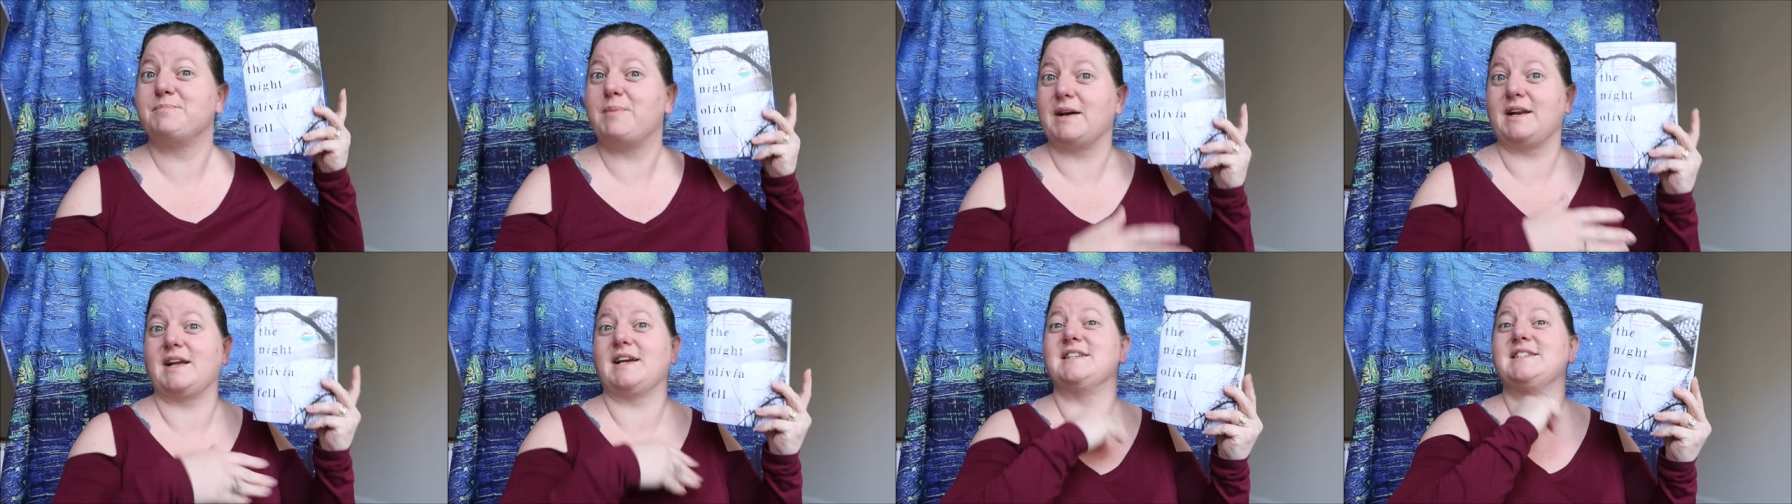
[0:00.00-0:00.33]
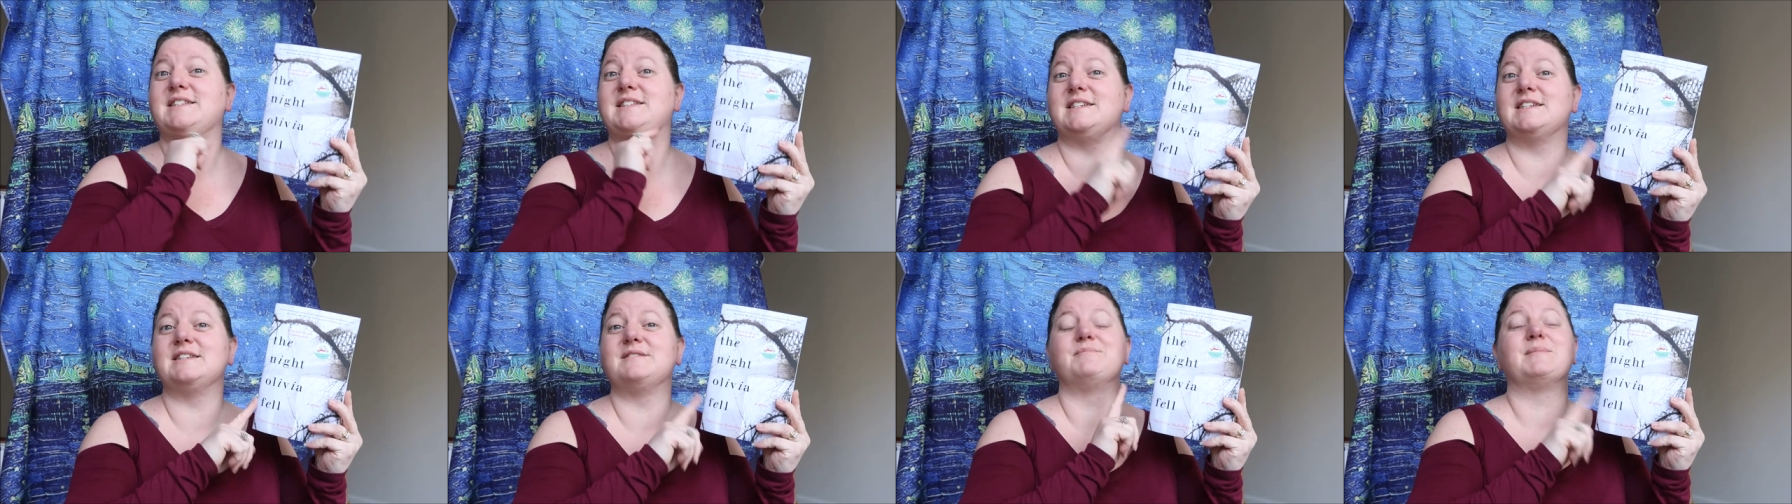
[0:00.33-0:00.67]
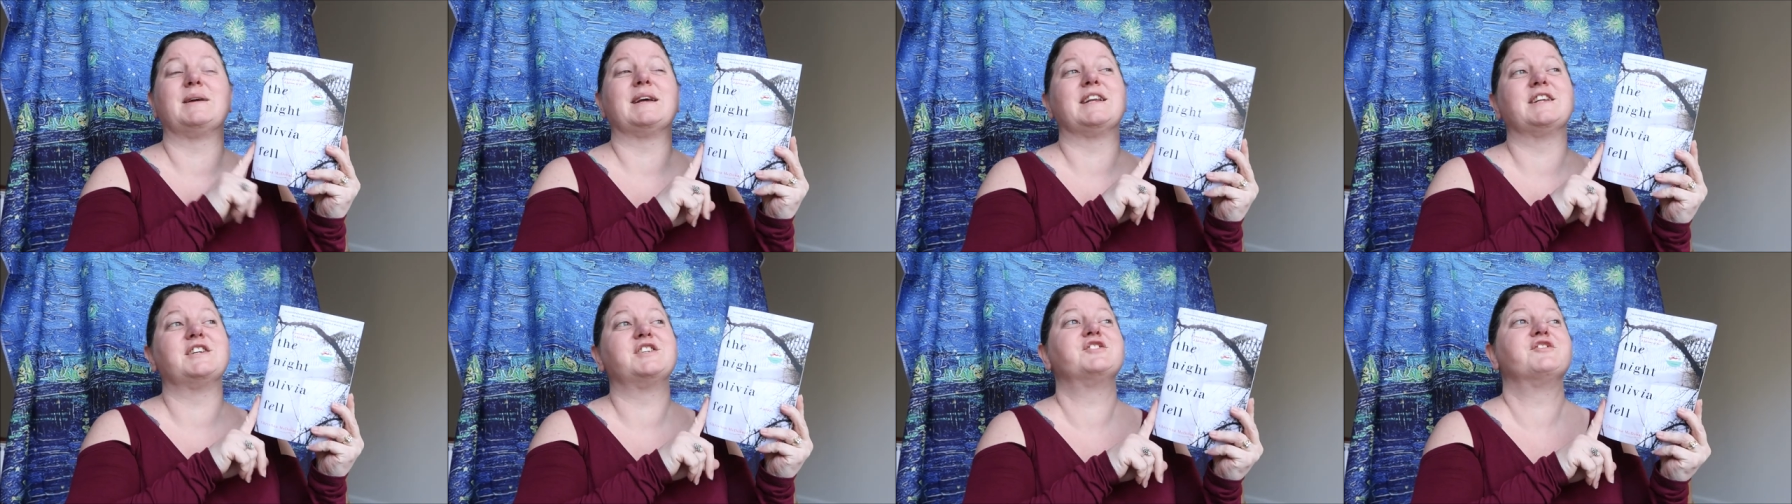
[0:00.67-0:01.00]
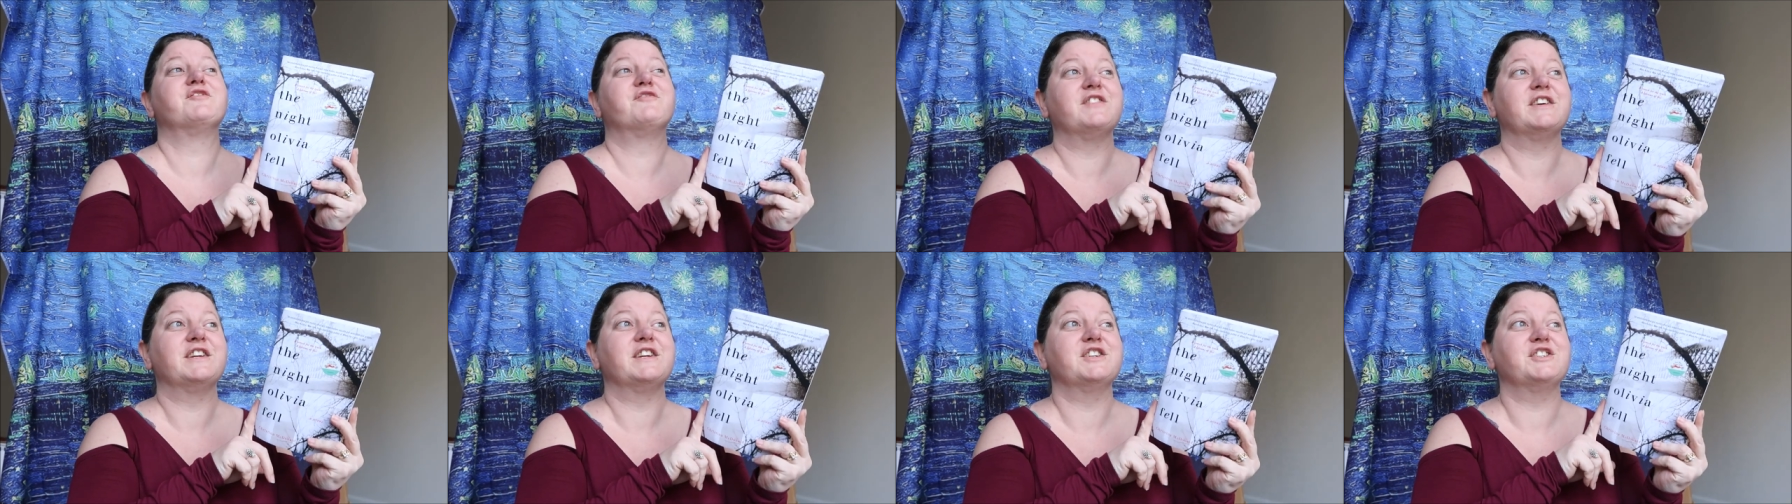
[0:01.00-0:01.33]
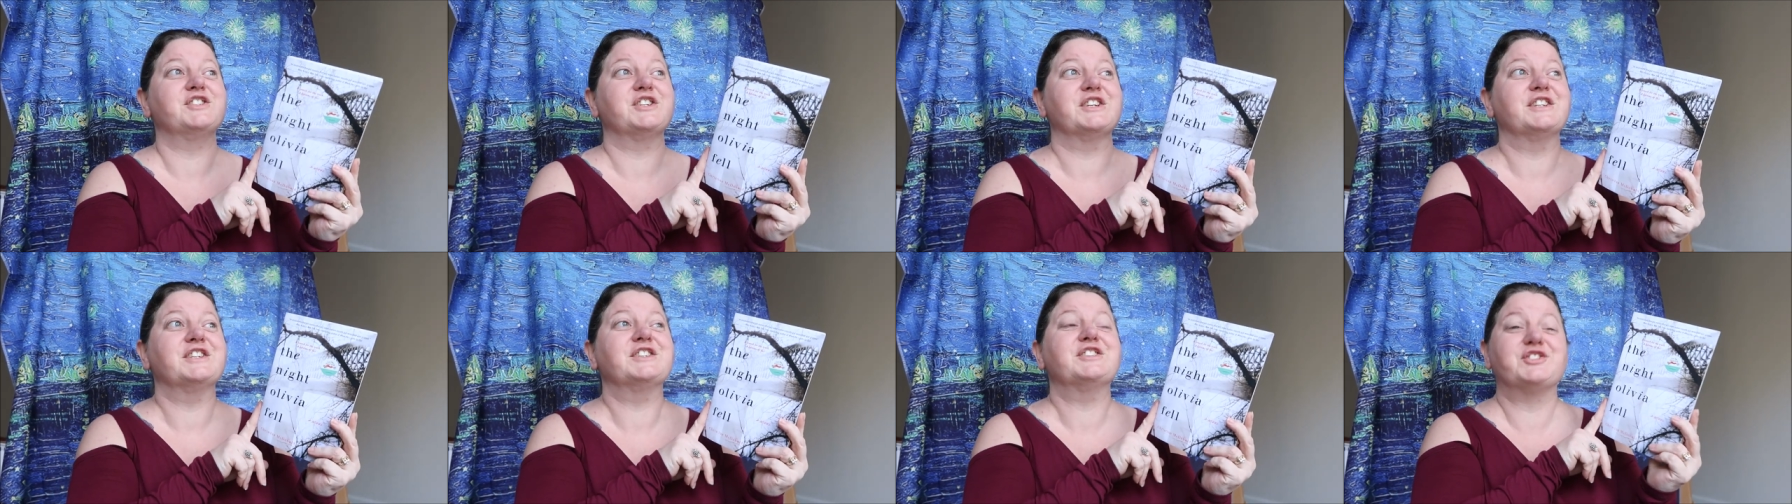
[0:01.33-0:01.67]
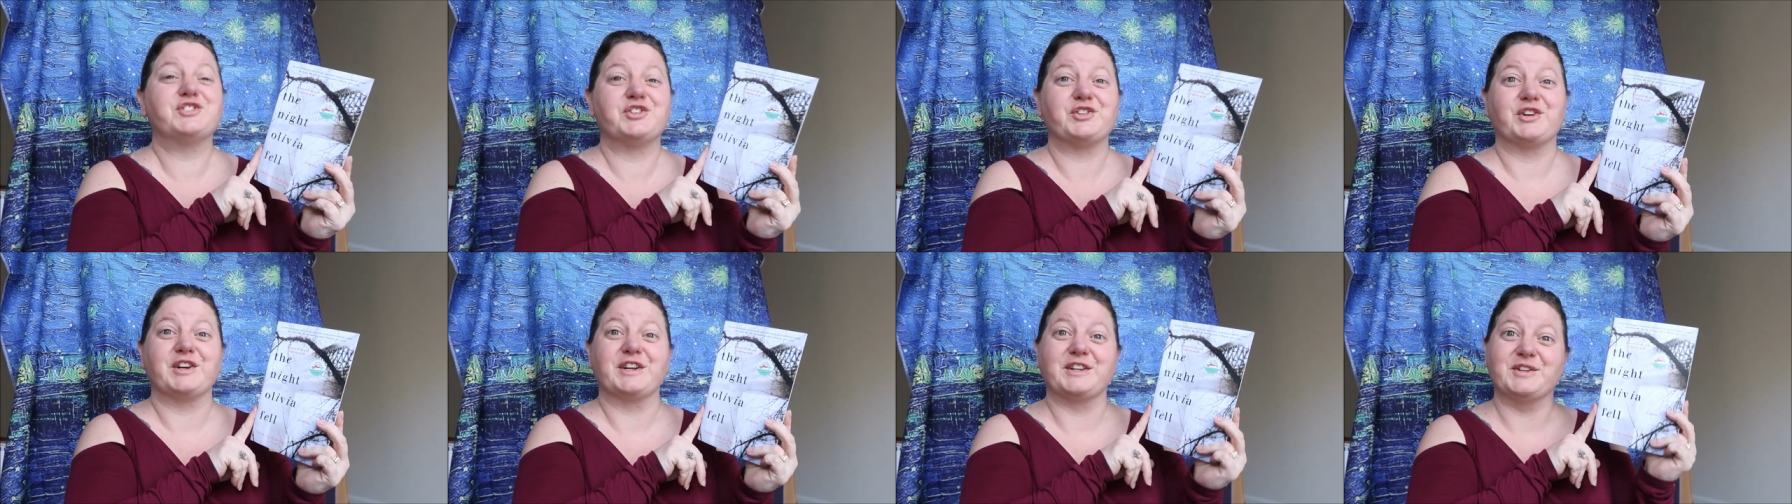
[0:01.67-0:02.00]
but I did manage to finish it
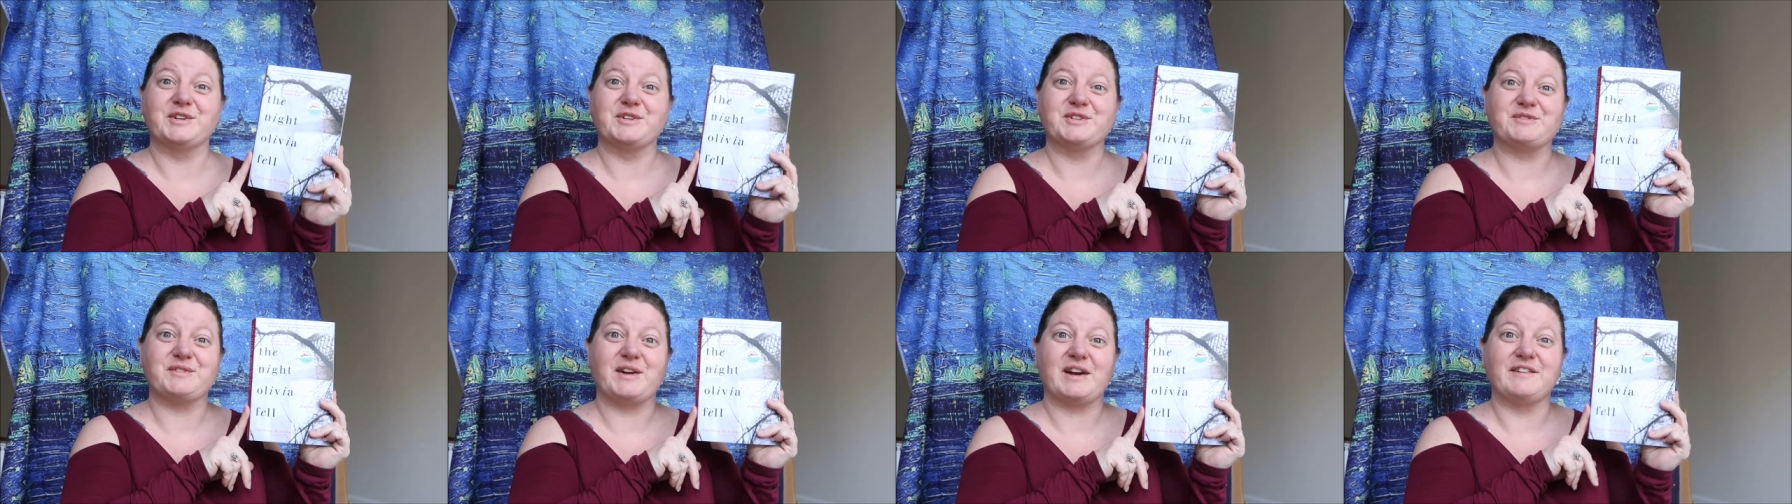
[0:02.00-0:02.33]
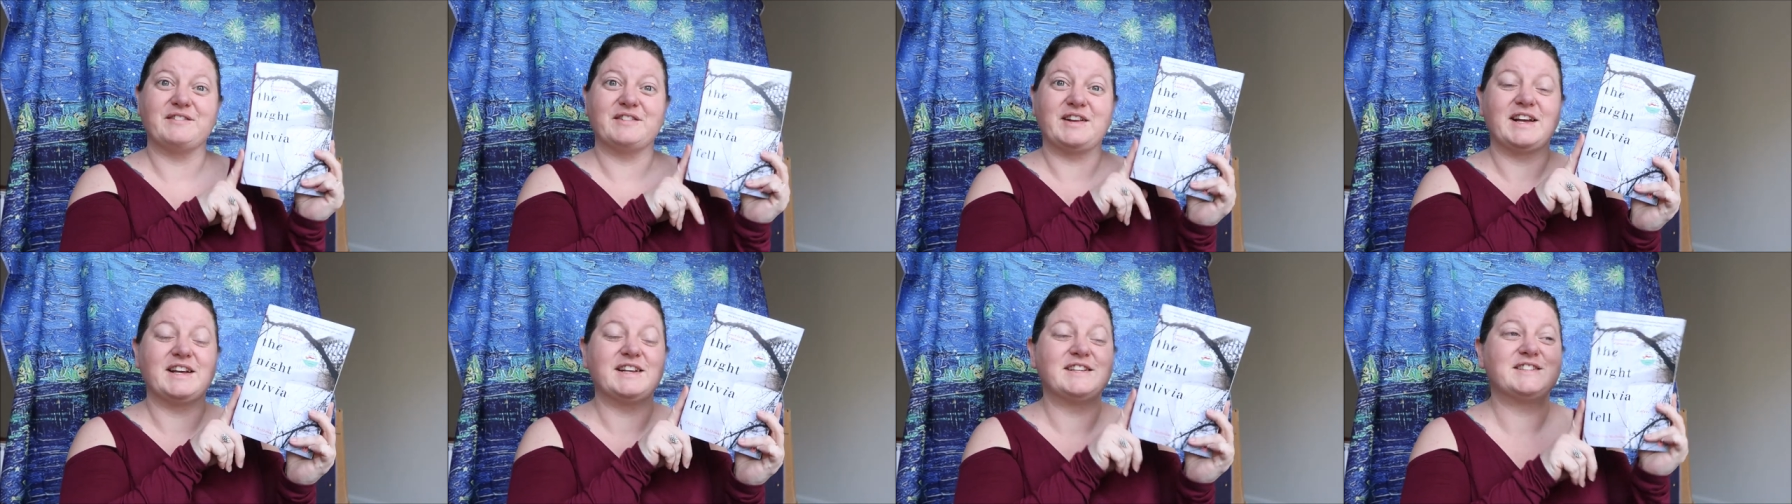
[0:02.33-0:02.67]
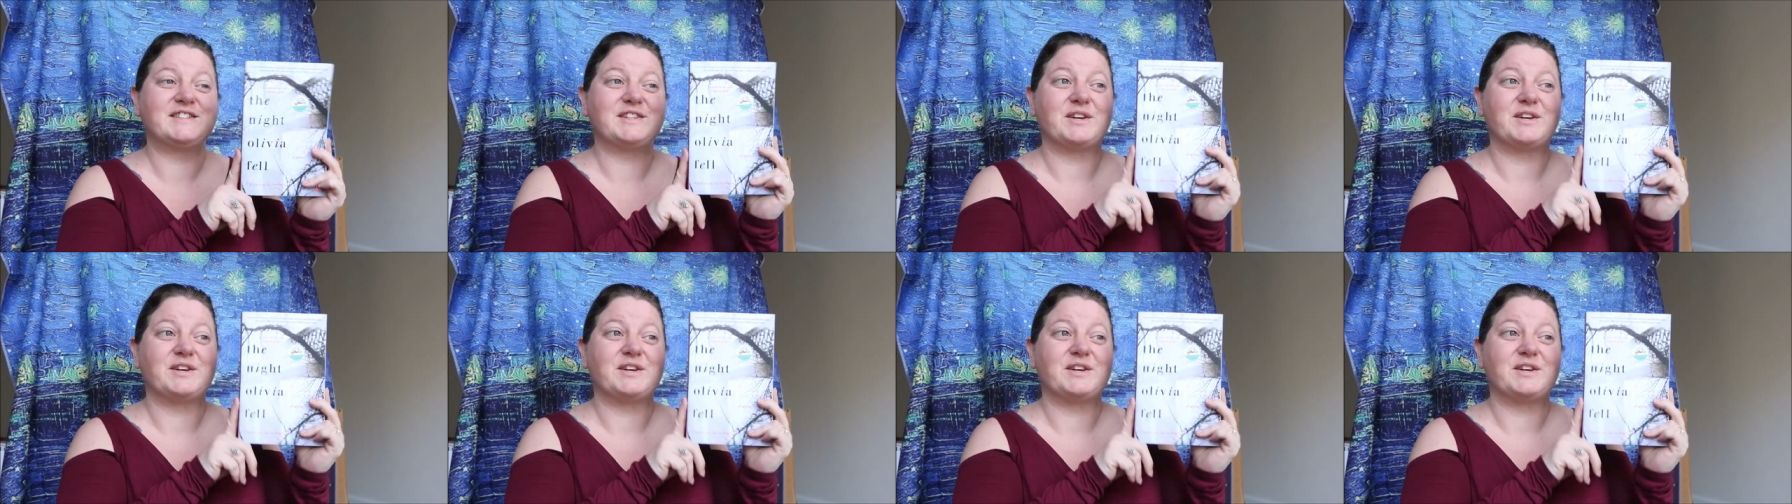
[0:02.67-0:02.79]
during those five days.